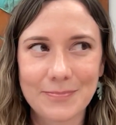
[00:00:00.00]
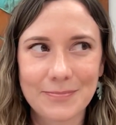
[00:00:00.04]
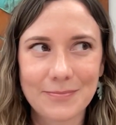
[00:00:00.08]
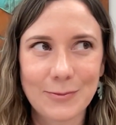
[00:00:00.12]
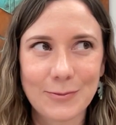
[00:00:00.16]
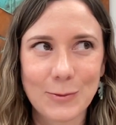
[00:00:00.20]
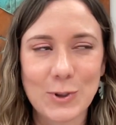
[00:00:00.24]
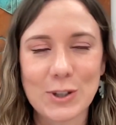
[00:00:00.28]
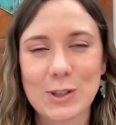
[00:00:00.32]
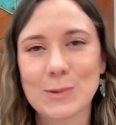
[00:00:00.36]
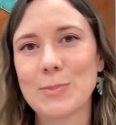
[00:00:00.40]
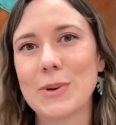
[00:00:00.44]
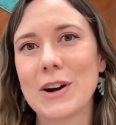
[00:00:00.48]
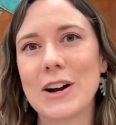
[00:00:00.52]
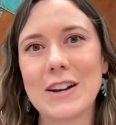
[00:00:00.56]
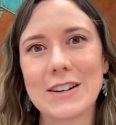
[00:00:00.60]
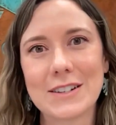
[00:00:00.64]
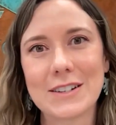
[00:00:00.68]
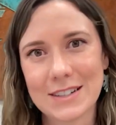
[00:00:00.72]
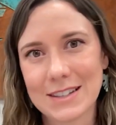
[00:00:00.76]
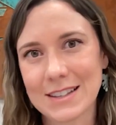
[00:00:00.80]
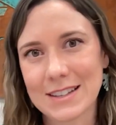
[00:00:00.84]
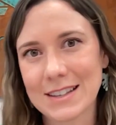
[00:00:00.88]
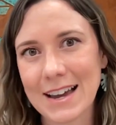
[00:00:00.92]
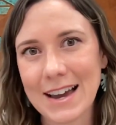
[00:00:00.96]

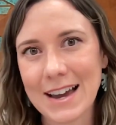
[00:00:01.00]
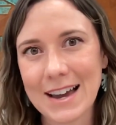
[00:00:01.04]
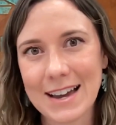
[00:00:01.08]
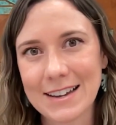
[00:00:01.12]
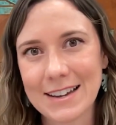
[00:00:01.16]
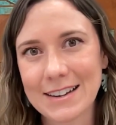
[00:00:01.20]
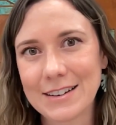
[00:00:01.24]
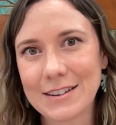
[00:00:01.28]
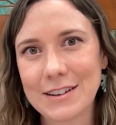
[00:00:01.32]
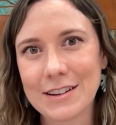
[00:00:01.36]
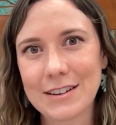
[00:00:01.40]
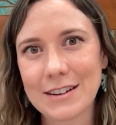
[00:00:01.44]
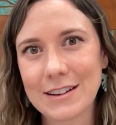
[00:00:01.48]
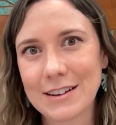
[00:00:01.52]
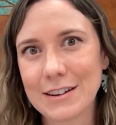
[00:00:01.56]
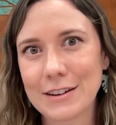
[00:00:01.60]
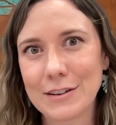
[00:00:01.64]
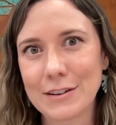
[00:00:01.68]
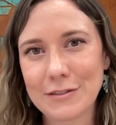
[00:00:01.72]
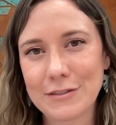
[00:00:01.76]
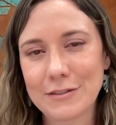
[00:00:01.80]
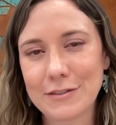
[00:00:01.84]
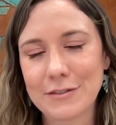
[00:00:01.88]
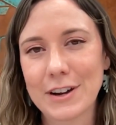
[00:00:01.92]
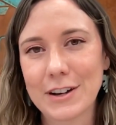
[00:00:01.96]
respond to that in an
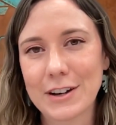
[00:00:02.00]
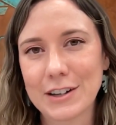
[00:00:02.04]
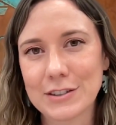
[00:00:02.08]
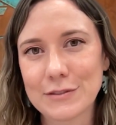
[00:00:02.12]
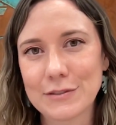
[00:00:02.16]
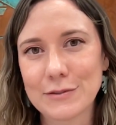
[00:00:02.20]
effective